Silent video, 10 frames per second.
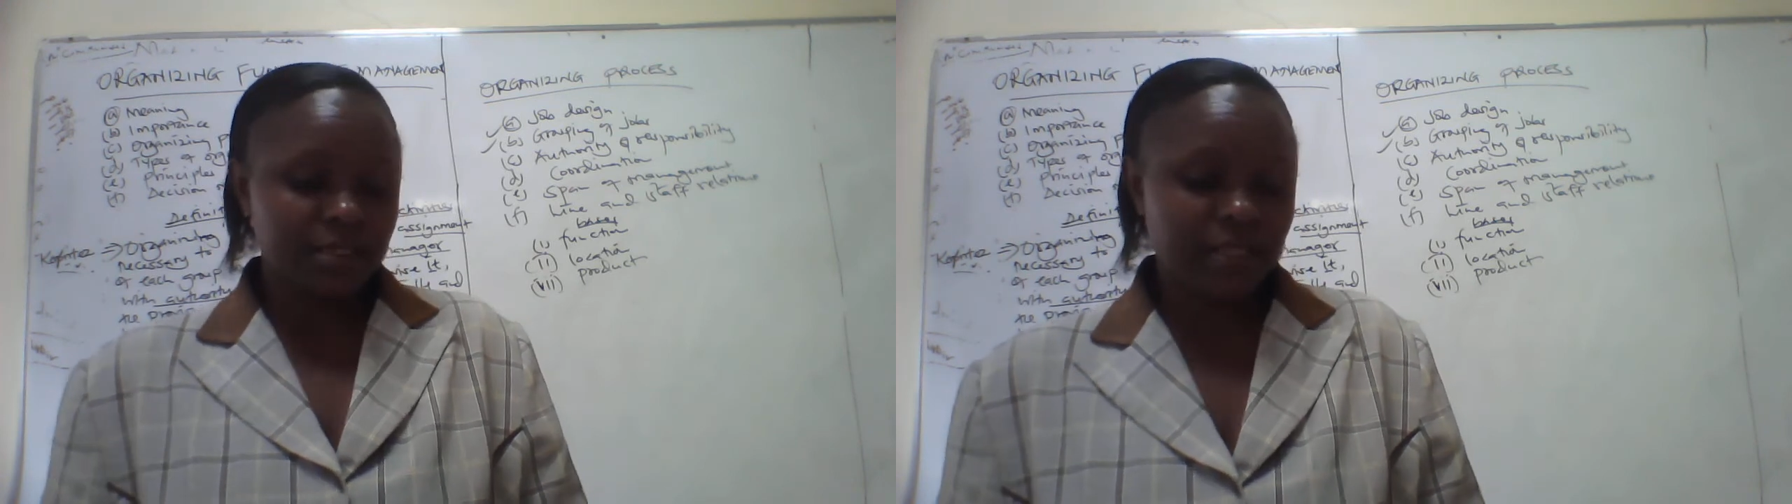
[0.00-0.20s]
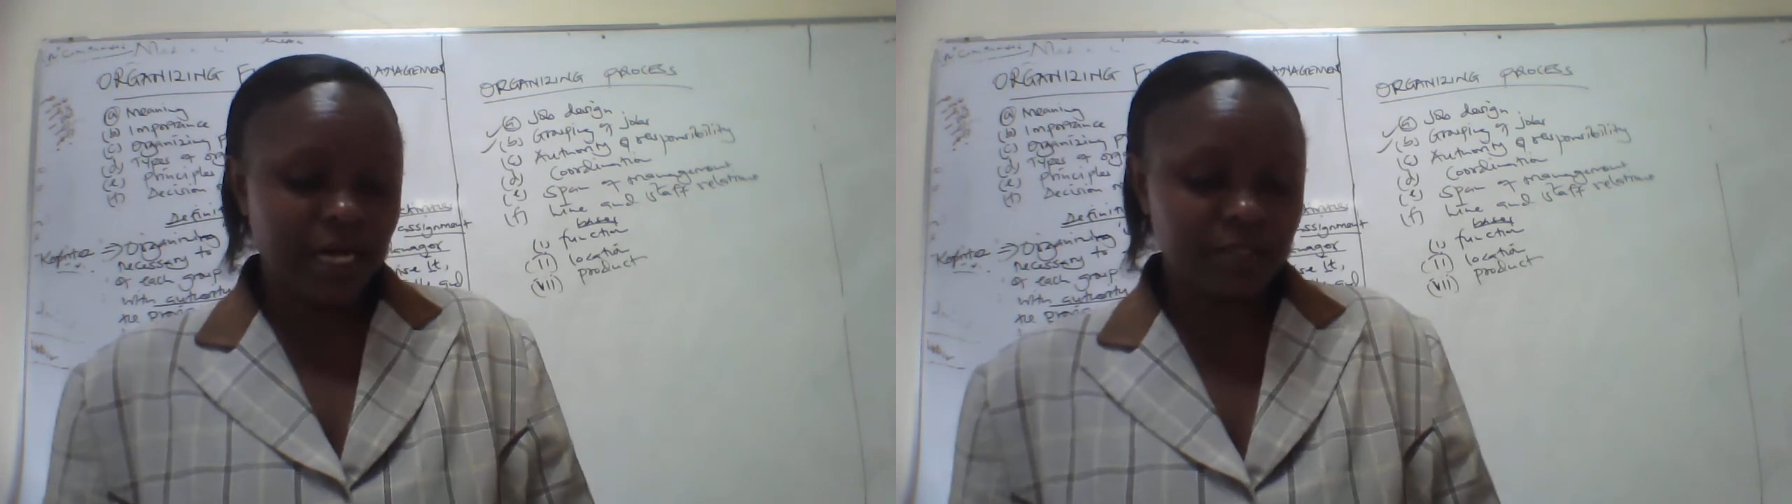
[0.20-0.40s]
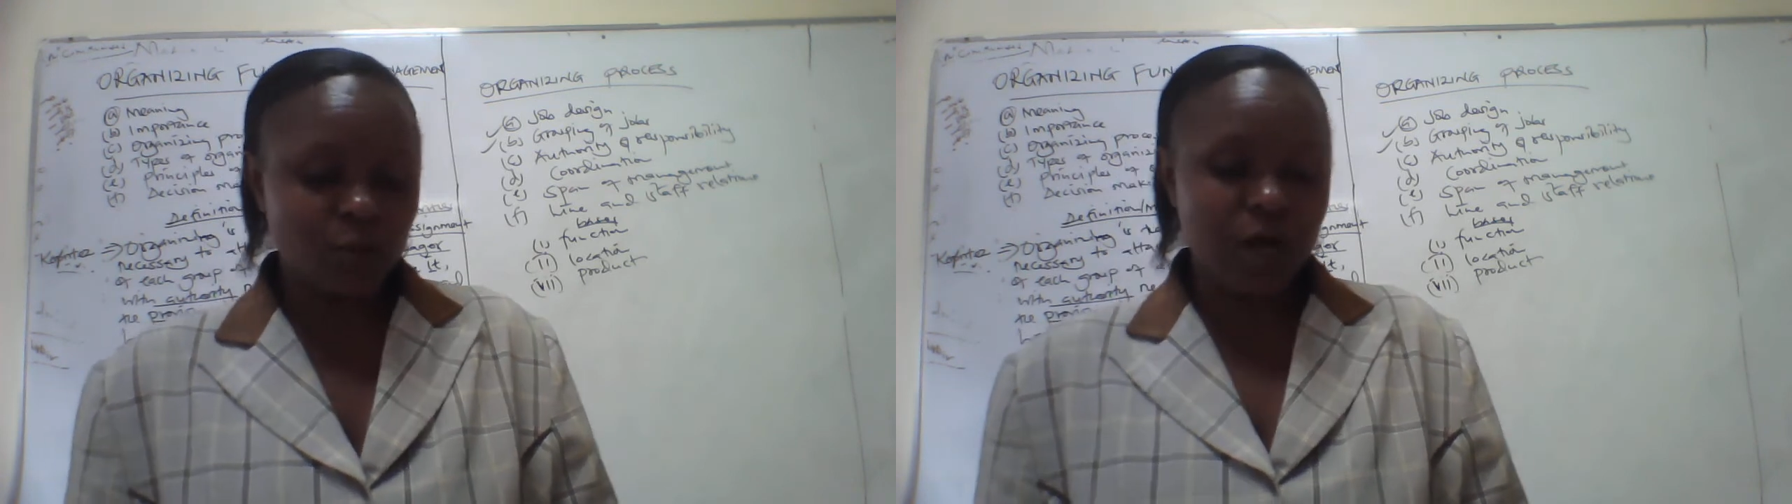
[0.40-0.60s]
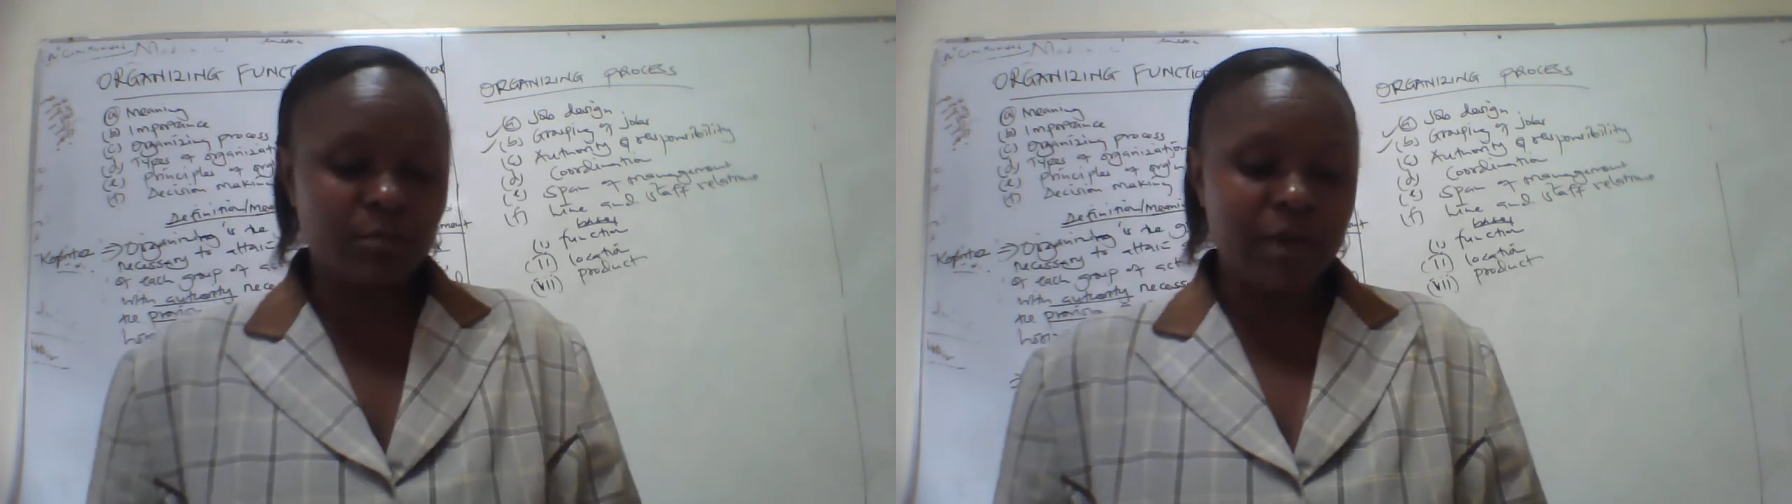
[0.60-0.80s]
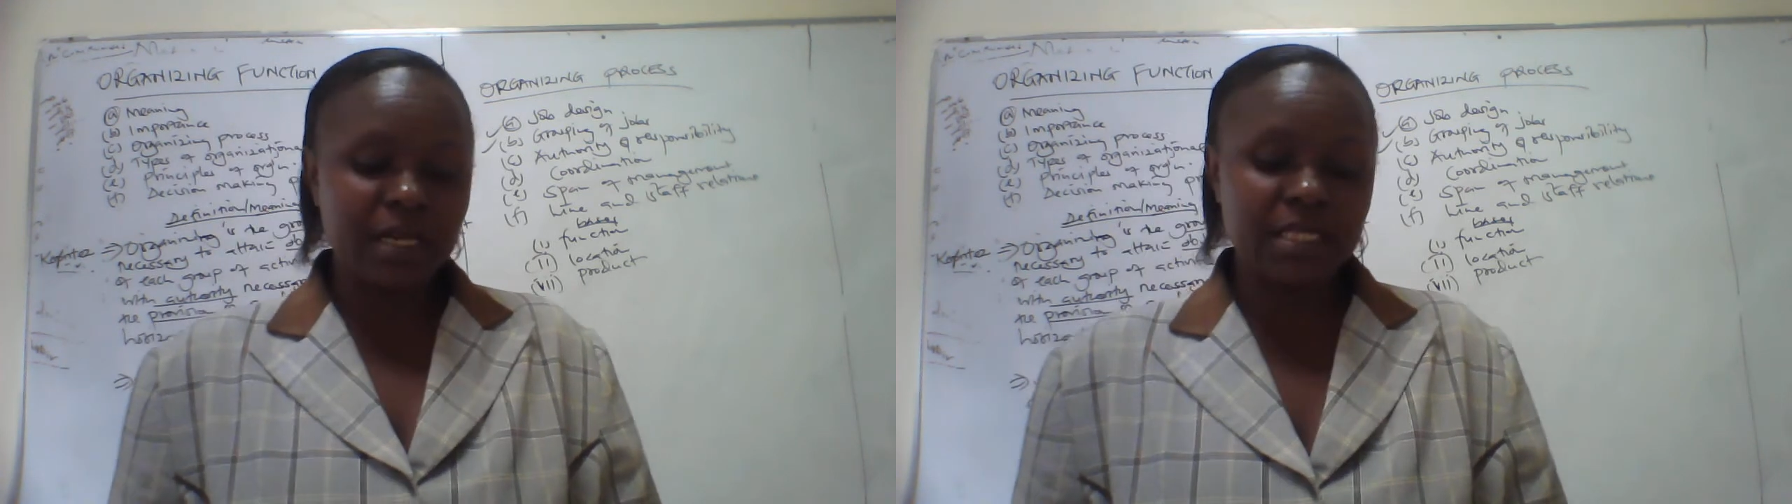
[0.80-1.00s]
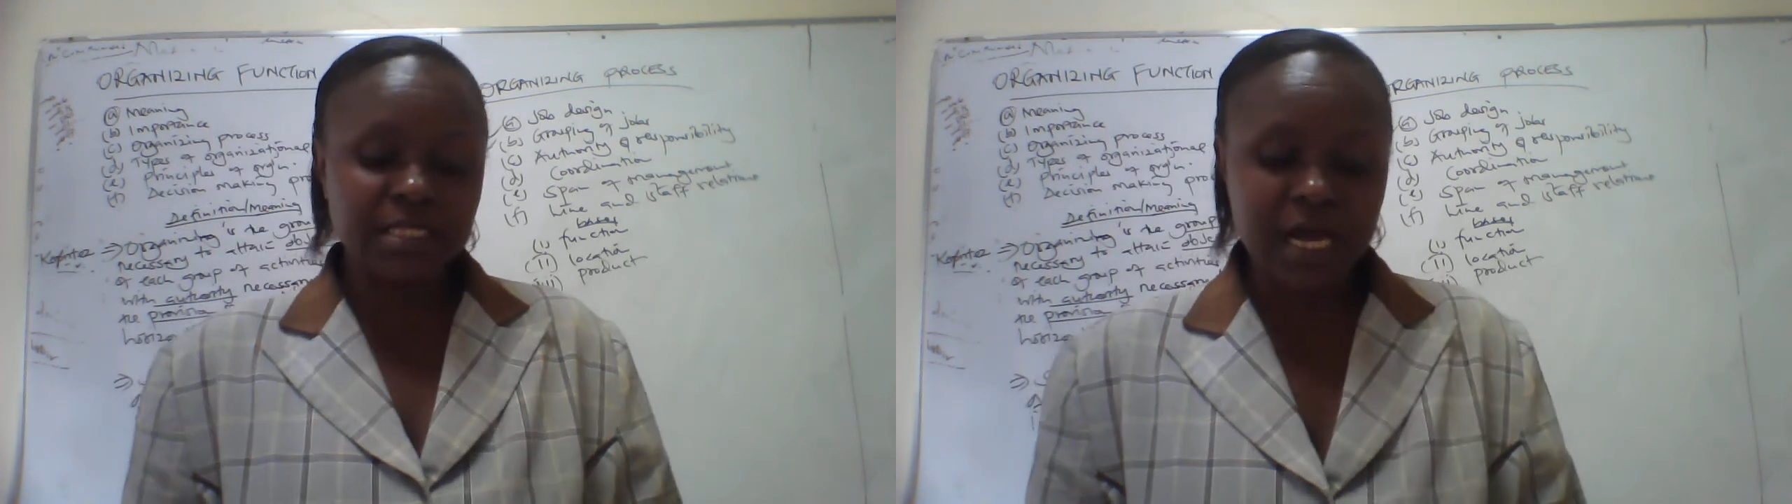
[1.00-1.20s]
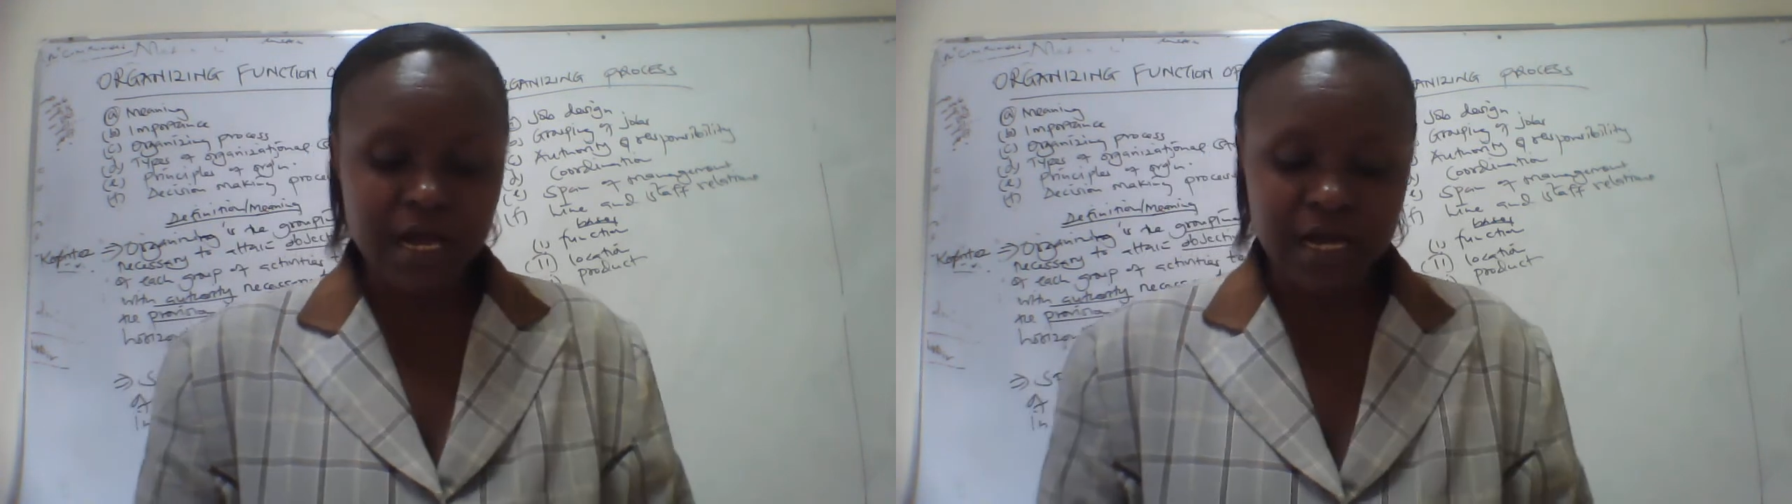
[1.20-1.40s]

that one manager